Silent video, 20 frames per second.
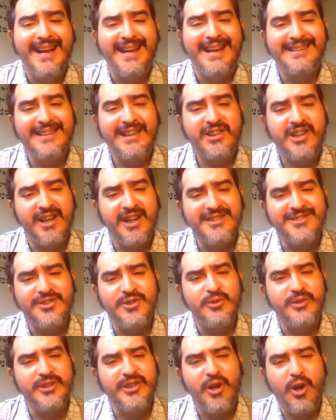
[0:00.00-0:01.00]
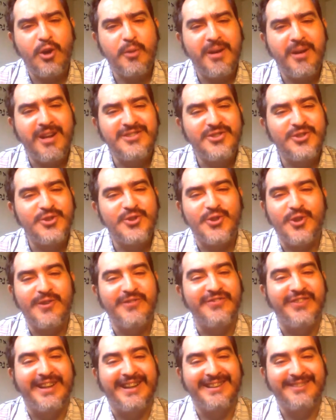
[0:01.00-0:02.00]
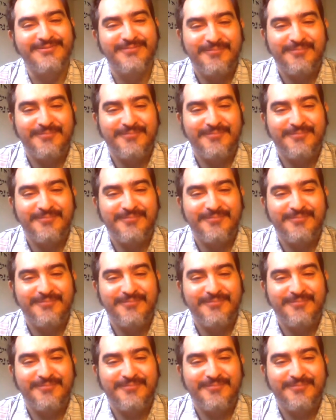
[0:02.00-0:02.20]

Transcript: and then cut to the Autobots surfing.